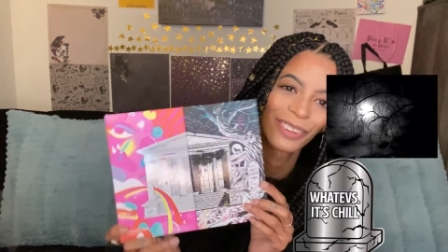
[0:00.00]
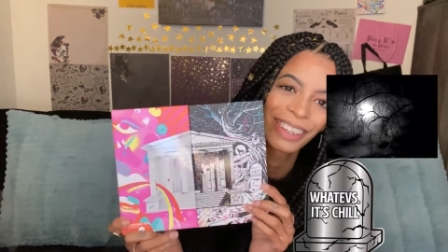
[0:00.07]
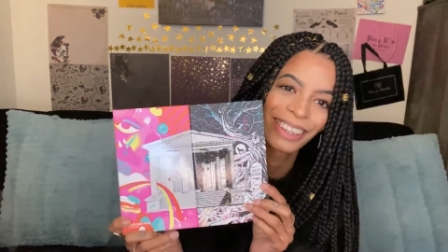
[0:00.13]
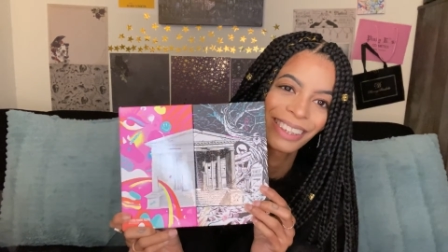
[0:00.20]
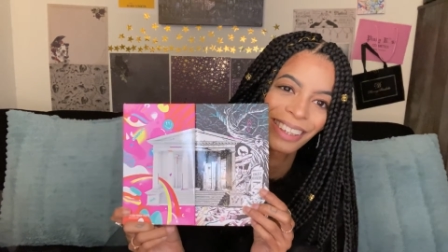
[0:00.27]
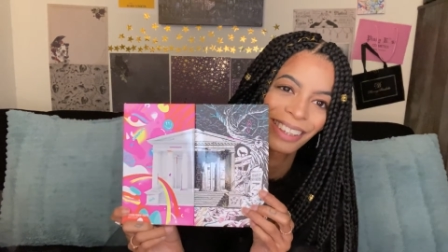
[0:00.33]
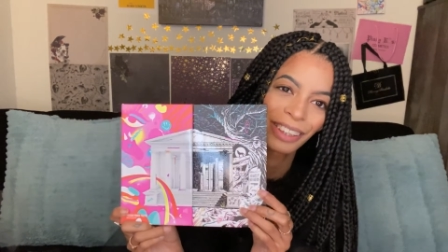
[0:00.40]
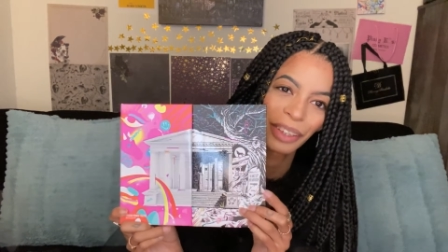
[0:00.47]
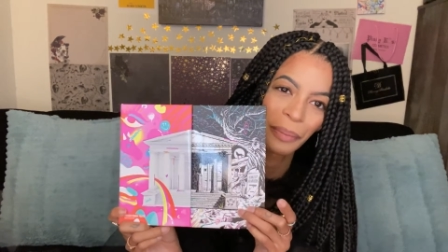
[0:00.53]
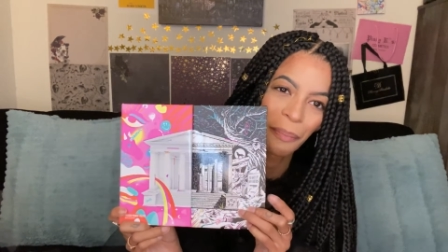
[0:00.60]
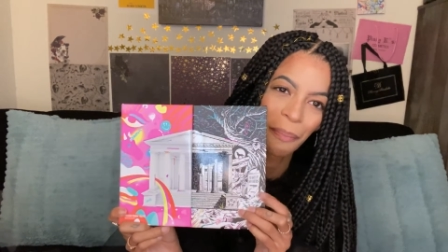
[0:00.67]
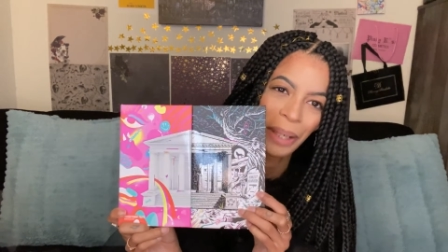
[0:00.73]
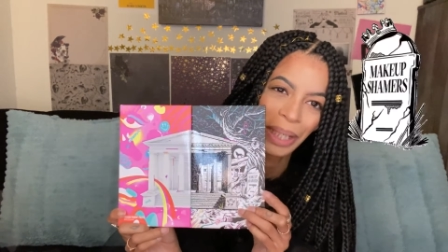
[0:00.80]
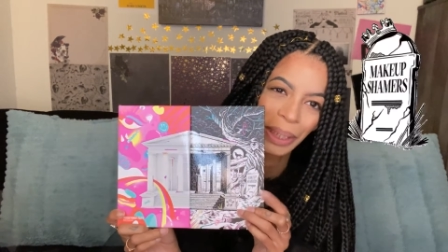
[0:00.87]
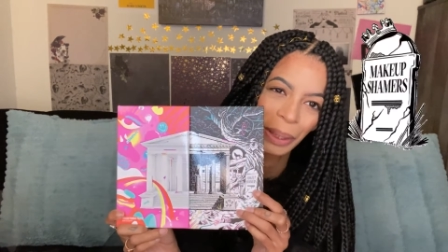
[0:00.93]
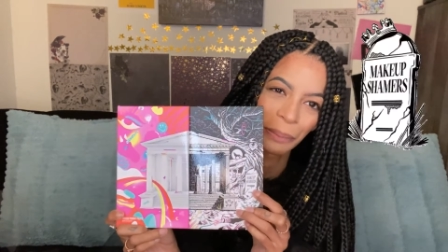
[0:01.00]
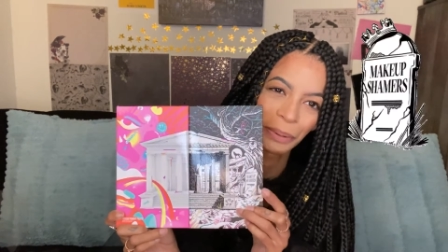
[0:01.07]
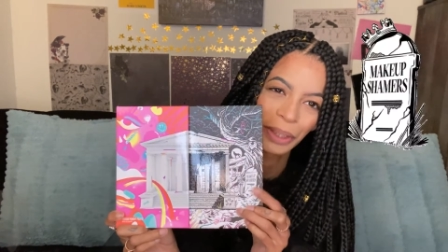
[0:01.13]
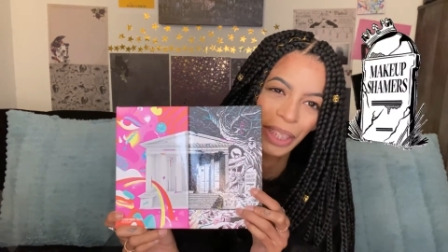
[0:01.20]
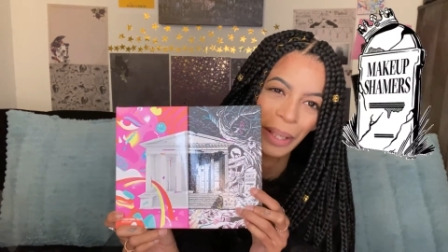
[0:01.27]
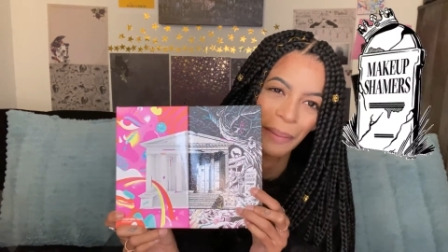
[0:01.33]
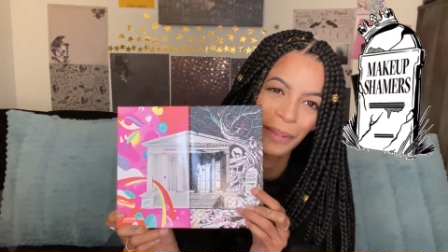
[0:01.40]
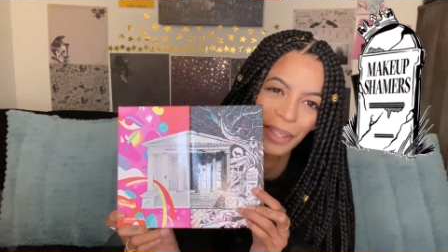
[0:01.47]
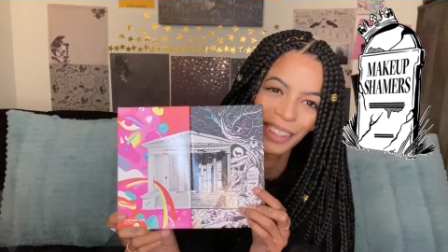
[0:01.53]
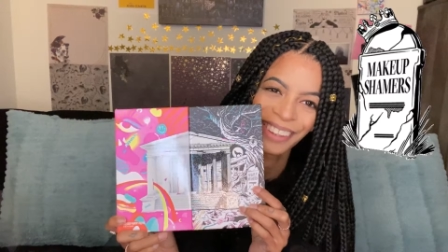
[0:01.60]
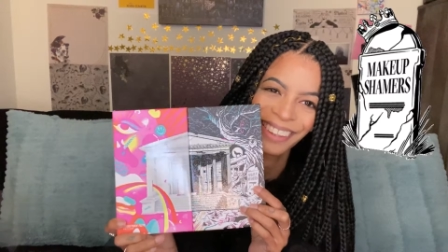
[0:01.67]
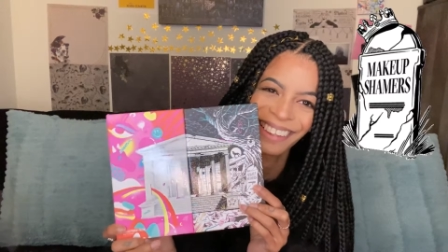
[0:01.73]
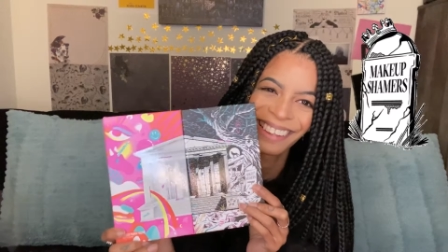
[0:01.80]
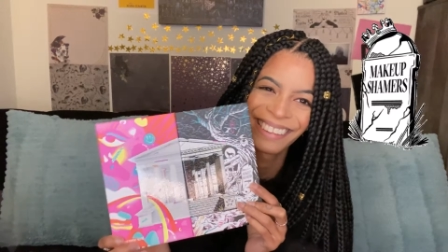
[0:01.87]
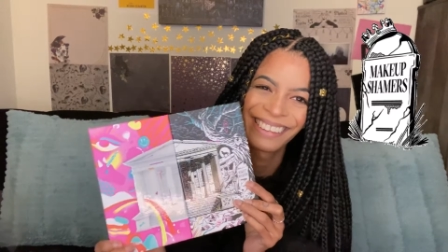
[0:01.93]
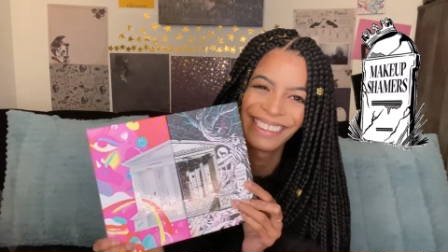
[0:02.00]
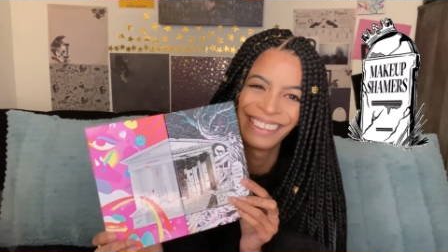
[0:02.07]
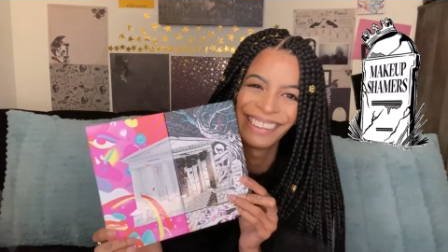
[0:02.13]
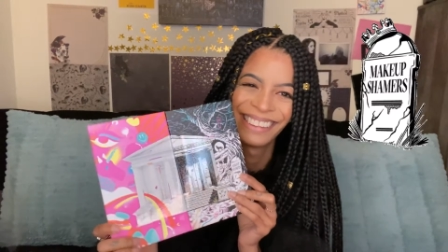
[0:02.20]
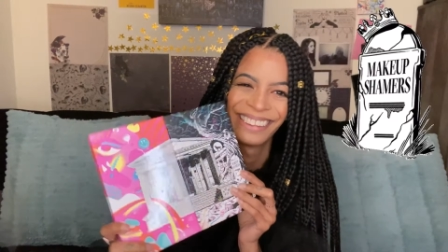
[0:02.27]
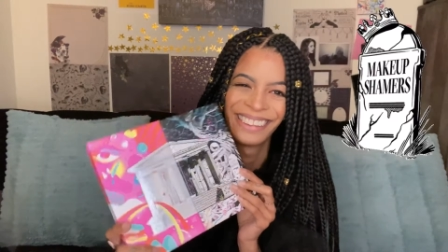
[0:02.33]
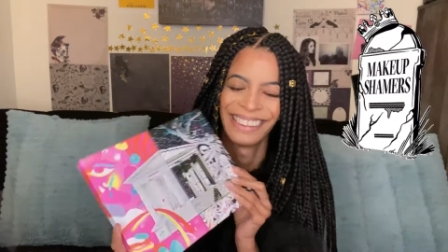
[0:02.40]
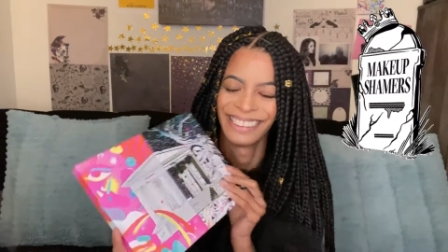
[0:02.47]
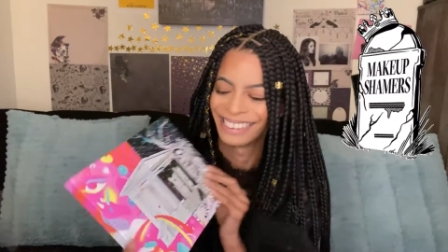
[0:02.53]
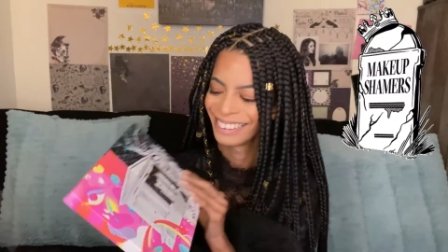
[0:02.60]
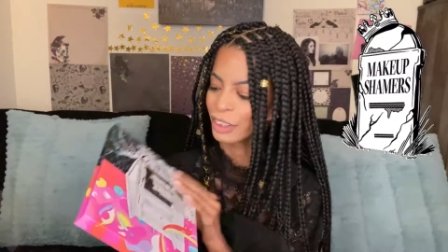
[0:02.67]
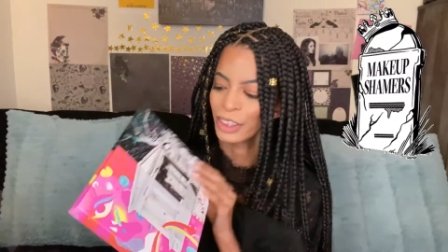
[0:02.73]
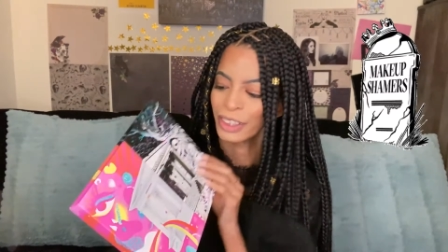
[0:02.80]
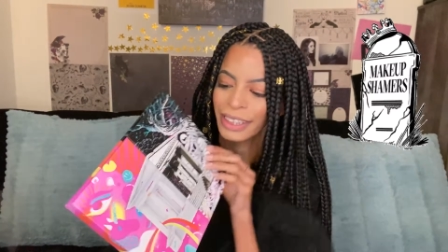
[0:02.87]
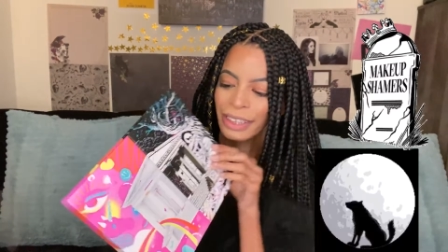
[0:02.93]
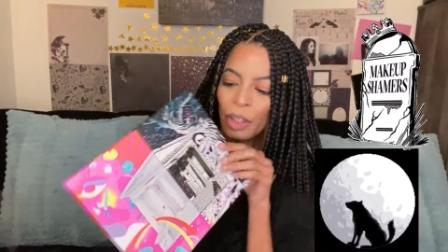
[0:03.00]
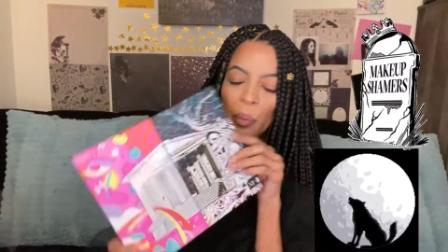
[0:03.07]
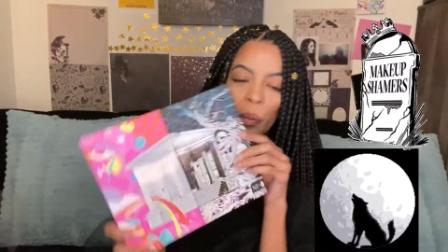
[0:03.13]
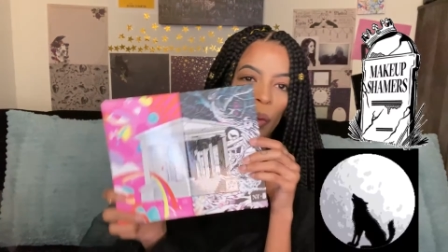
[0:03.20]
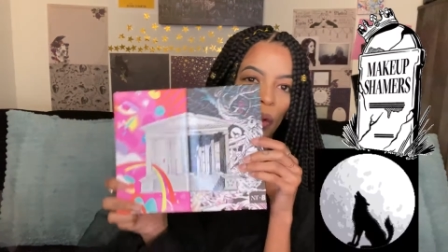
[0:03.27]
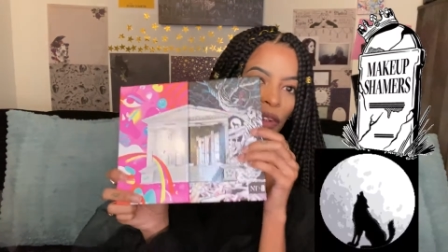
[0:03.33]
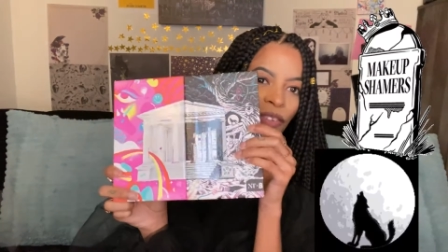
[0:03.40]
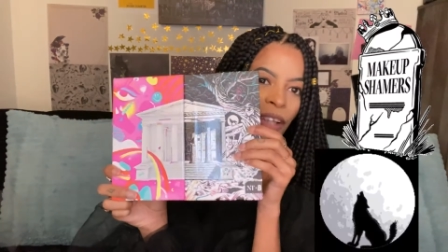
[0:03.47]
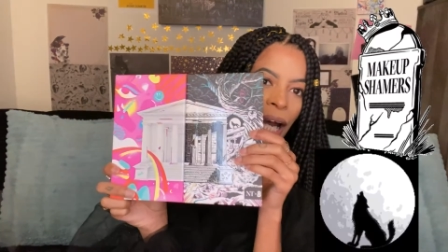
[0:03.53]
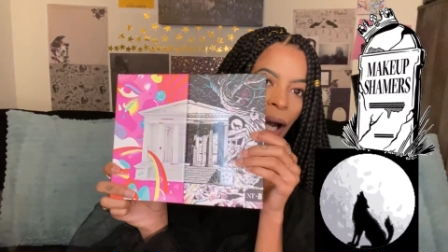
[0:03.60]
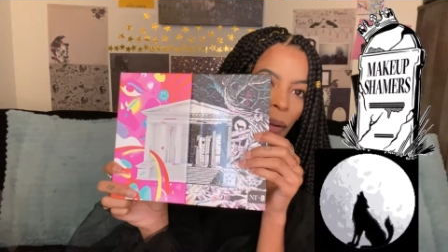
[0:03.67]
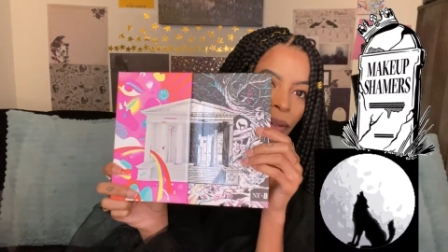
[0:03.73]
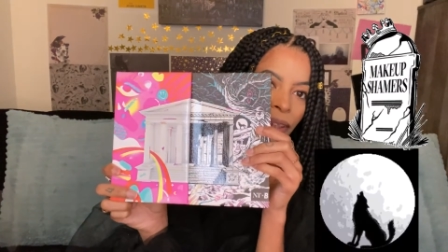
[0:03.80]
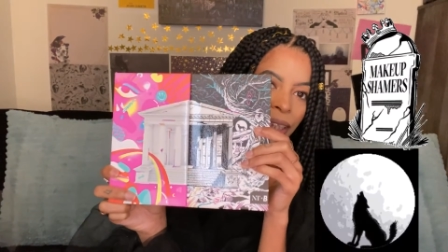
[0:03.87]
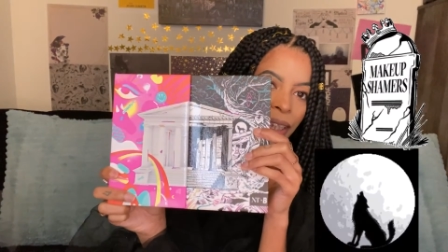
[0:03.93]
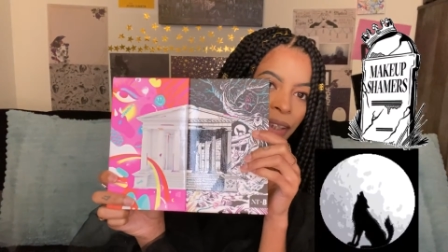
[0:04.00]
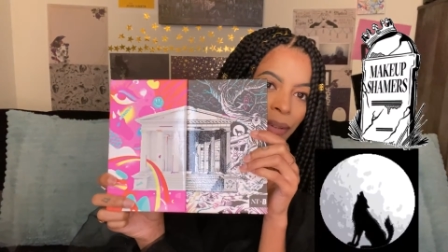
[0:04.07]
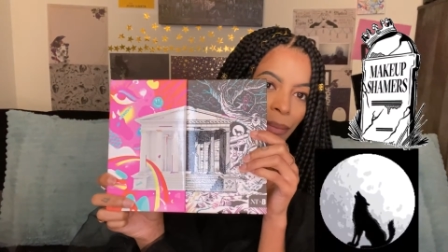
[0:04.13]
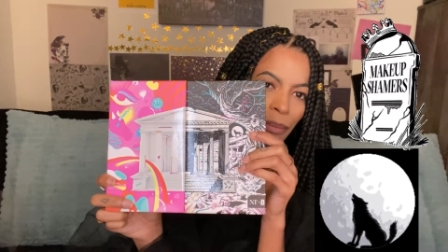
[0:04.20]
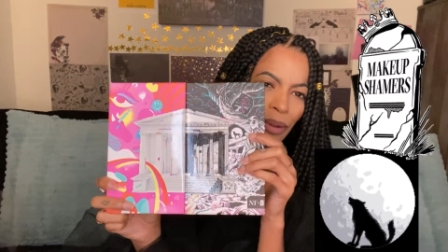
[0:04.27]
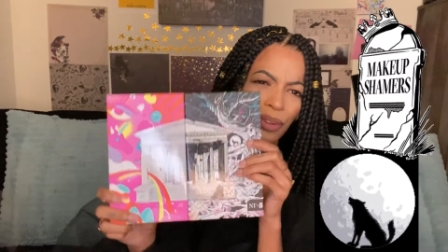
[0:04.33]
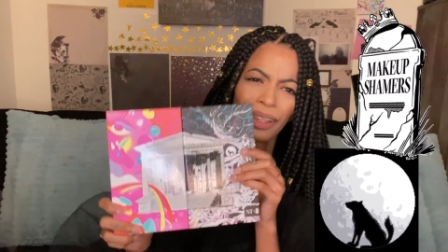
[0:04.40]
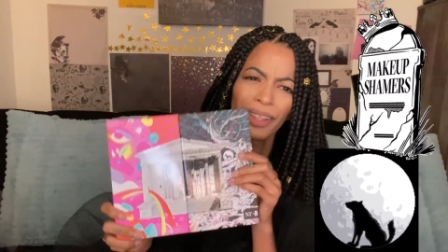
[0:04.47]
It says makeup shamers. There's like a wolf howling at the moon.